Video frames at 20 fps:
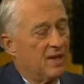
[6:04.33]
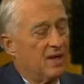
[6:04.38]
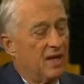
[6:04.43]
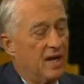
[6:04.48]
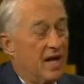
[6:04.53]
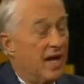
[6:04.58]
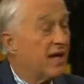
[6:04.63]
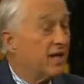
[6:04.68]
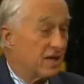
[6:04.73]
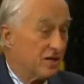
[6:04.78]

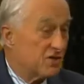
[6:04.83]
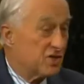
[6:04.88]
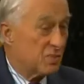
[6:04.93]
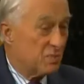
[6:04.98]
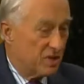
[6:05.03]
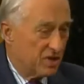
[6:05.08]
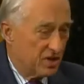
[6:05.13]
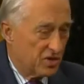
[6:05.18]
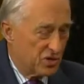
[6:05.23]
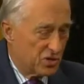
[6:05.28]
and is a
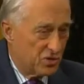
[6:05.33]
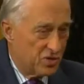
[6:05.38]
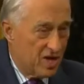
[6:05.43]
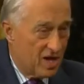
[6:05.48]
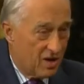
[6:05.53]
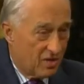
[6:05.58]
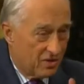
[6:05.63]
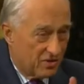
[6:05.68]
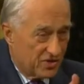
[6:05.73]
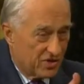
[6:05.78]
big issue
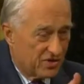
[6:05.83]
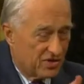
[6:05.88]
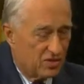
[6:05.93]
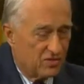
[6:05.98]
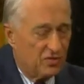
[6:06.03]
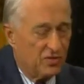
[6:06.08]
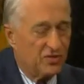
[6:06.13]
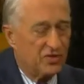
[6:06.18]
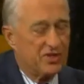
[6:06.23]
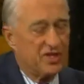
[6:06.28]
now, just
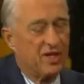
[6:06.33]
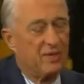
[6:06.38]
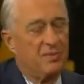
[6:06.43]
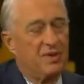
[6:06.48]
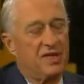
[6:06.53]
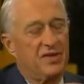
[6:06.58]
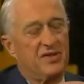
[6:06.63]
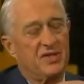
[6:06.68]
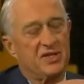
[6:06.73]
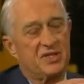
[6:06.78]
as you said.
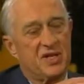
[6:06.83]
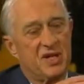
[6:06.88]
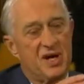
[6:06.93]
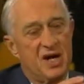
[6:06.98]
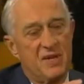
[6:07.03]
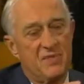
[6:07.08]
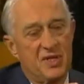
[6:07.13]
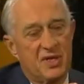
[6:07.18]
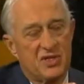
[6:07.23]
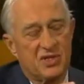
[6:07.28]
But at the
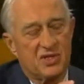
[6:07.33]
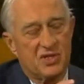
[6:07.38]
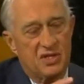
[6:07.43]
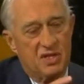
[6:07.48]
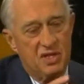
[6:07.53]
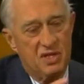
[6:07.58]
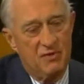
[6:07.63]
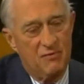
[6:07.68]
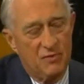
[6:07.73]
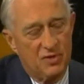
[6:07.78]
time that
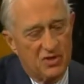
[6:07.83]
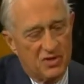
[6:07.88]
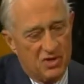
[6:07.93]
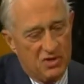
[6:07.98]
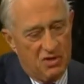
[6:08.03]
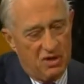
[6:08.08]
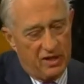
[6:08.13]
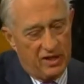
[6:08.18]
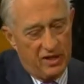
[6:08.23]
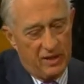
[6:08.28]
Steve was
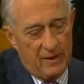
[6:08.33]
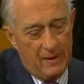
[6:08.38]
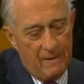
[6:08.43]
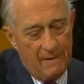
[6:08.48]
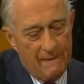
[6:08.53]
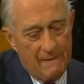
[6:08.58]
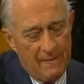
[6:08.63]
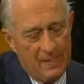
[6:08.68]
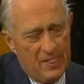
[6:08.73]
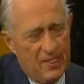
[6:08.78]
talking,
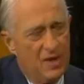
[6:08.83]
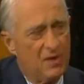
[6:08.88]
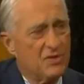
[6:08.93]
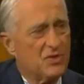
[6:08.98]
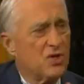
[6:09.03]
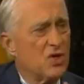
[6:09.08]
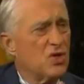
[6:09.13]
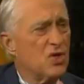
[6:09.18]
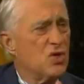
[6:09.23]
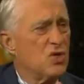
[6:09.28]
there
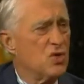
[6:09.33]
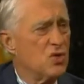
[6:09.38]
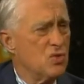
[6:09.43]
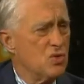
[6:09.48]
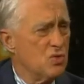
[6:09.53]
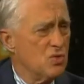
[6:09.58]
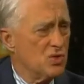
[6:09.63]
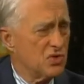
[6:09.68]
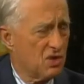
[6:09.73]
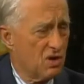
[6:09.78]
was a
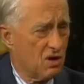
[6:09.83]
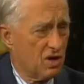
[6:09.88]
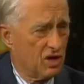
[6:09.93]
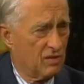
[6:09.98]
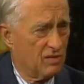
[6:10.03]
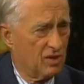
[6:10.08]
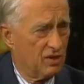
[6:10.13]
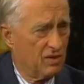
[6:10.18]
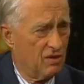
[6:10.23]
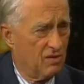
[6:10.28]
huge
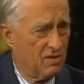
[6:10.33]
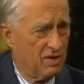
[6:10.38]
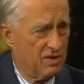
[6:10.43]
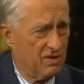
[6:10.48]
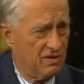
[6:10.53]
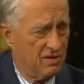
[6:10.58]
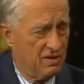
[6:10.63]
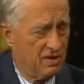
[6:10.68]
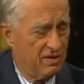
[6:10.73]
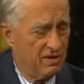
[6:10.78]
argument going
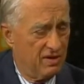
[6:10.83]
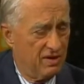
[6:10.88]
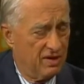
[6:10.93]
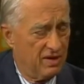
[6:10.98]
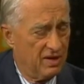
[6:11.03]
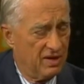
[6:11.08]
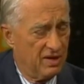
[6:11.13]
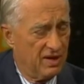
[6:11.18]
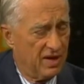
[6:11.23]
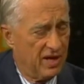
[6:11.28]
on
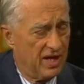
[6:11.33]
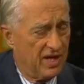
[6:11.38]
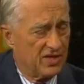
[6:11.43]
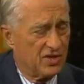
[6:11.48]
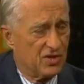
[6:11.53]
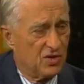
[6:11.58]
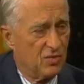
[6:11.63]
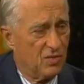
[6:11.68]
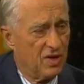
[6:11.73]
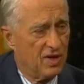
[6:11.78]

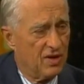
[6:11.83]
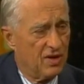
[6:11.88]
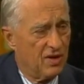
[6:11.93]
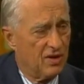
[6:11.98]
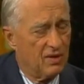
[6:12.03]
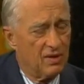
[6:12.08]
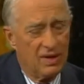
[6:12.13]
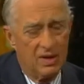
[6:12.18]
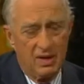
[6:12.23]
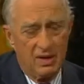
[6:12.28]
as to
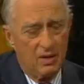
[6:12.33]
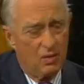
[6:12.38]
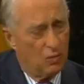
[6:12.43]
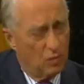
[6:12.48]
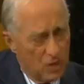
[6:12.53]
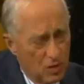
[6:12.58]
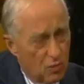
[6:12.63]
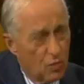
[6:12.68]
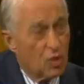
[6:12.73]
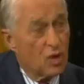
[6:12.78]
whether
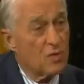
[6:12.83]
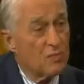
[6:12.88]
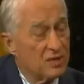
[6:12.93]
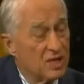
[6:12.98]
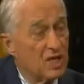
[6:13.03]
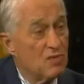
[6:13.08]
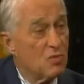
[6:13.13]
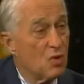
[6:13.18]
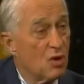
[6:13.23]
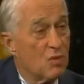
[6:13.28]
we were
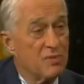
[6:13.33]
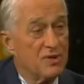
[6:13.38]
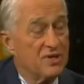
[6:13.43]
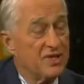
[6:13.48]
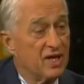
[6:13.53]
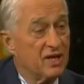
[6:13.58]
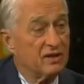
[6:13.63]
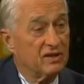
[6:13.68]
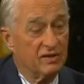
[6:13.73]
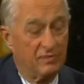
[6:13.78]
being more
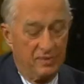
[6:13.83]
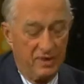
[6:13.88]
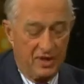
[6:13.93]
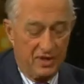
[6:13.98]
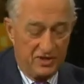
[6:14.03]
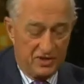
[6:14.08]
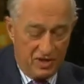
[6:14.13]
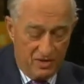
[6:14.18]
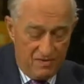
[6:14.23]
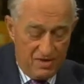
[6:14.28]
productive
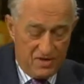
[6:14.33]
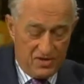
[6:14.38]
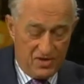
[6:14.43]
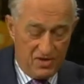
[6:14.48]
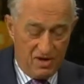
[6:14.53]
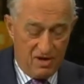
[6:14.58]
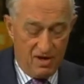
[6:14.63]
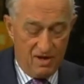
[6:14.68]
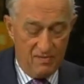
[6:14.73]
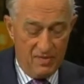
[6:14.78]
because every
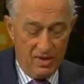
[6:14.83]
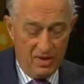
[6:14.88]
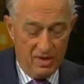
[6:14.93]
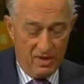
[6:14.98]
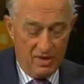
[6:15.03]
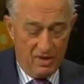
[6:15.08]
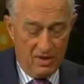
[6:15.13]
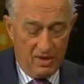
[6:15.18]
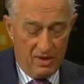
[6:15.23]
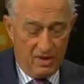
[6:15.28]
time
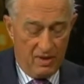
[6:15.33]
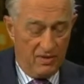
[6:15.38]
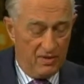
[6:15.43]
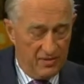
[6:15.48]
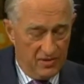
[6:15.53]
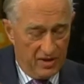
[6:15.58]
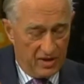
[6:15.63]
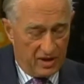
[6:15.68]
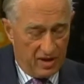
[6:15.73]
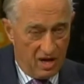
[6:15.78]

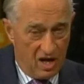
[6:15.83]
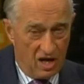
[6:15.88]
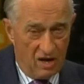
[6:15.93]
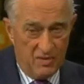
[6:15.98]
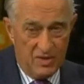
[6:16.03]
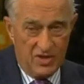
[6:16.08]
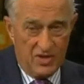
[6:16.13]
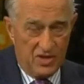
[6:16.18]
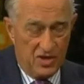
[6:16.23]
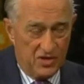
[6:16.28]
the
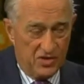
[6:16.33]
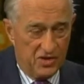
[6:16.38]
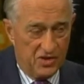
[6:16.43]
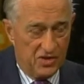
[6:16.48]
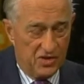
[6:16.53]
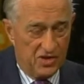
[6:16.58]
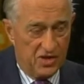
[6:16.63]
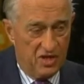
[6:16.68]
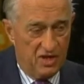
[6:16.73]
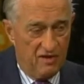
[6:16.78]
economists such
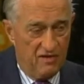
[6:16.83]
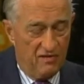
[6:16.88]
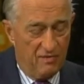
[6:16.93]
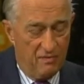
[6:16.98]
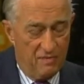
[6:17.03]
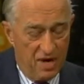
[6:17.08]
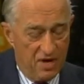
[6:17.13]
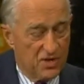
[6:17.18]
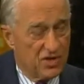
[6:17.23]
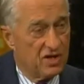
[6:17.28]
as Steve
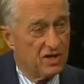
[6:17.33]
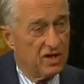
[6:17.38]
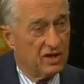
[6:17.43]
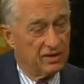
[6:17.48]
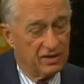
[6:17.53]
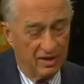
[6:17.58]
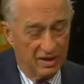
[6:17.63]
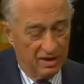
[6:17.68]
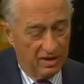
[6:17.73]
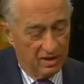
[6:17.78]
measured
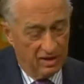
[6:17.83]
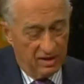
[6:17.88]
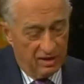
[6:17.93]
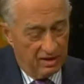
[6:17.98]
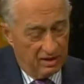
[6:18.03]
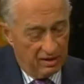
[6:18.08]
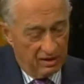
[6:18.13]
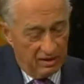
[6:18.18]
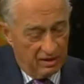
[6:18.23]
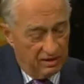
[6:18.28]
it,
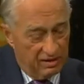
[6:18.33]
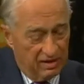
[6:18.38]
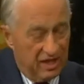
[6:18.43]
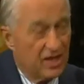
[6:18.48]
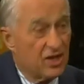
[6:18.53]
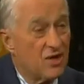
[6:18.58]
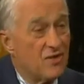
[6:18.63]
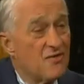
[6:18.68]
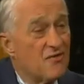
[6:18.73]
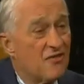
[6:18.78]
they
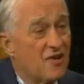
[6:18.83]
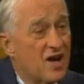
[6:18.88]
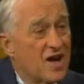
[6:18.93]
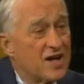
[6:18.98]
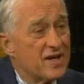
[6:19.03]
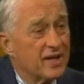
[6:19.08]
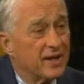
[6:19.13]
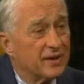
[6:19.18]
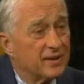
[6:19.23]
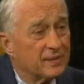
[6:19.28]
couldn't
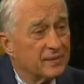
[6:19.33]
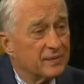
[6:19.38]
find it.